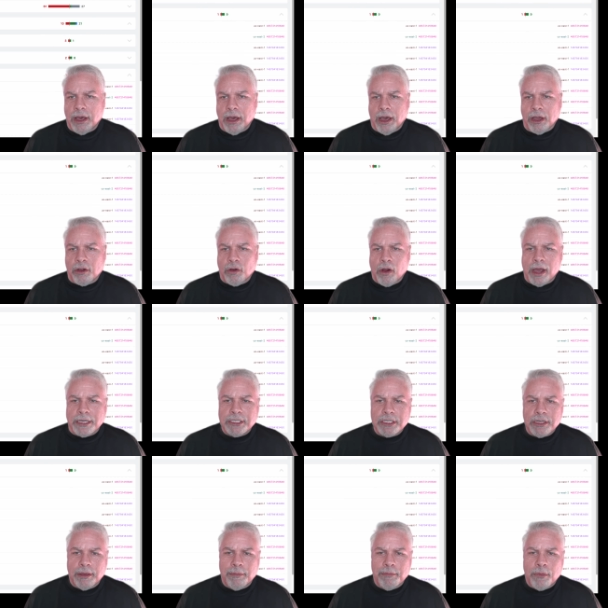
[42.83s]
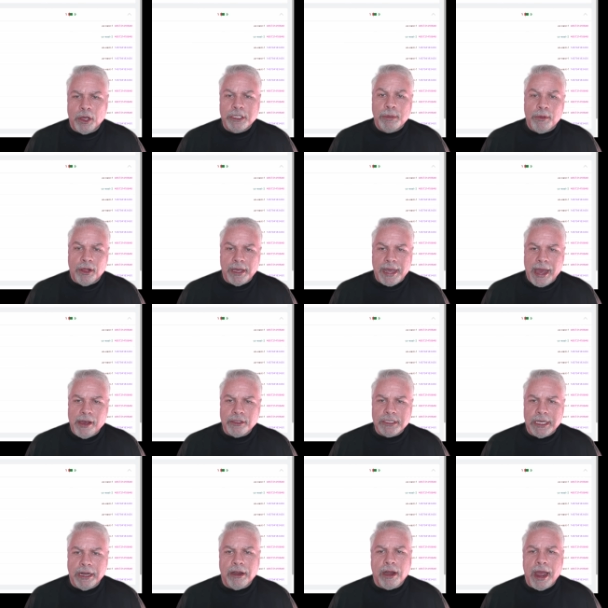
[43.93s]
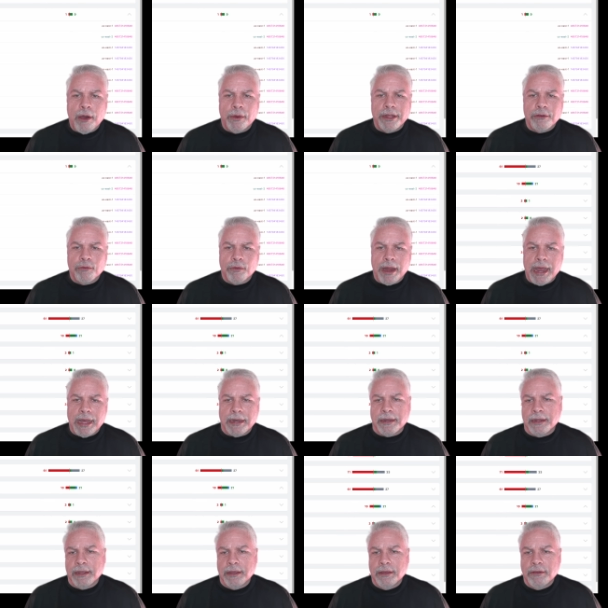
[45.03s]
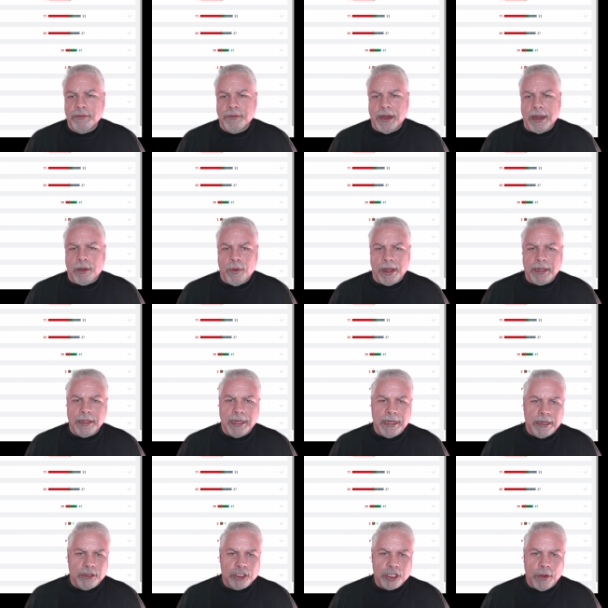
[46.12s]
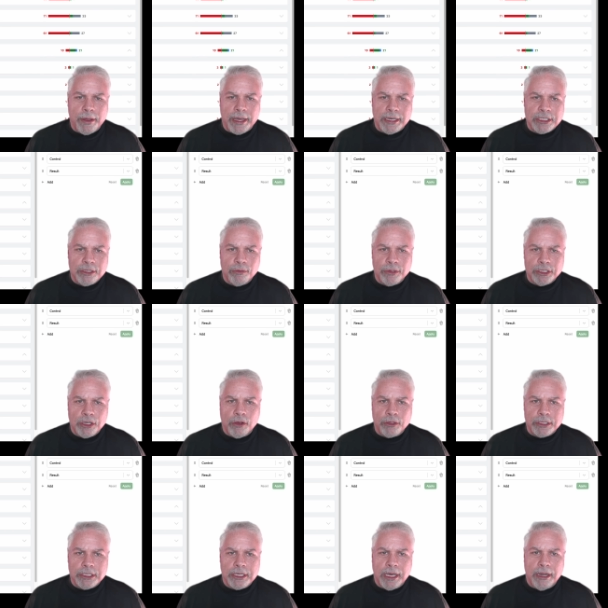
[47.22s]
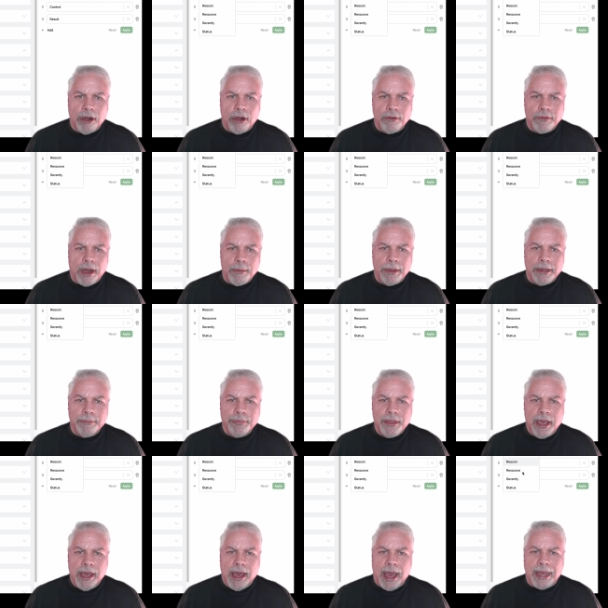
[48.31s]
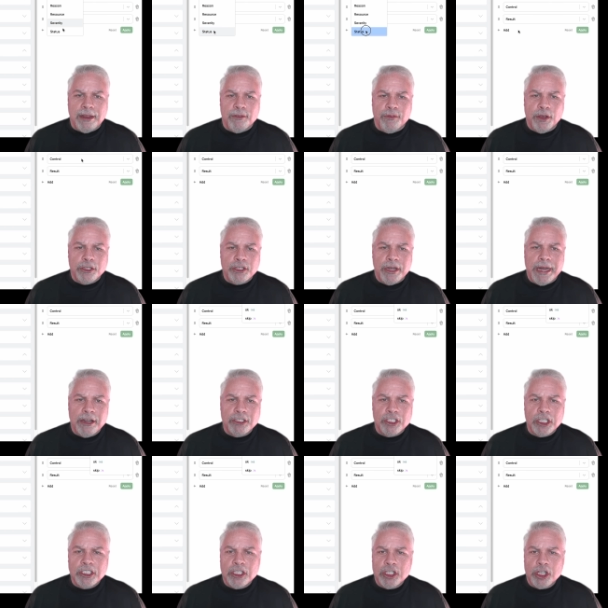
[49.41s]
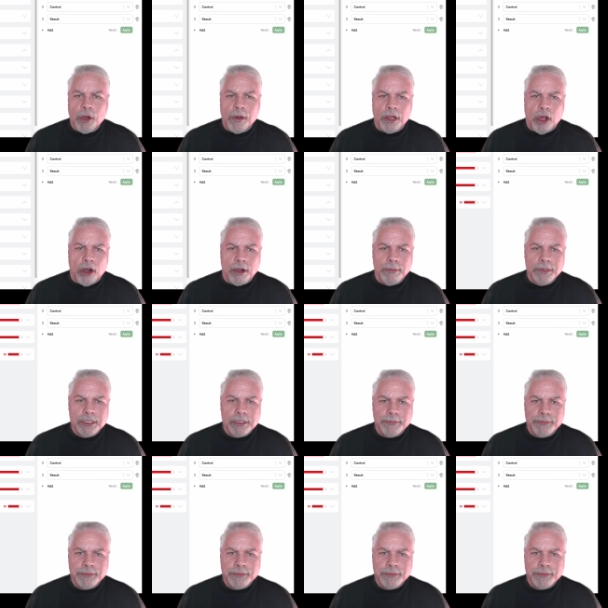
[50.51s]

across multiple accounts here how it ran very quickly and is showing us the results in our environment. I can filter here just to show alarms.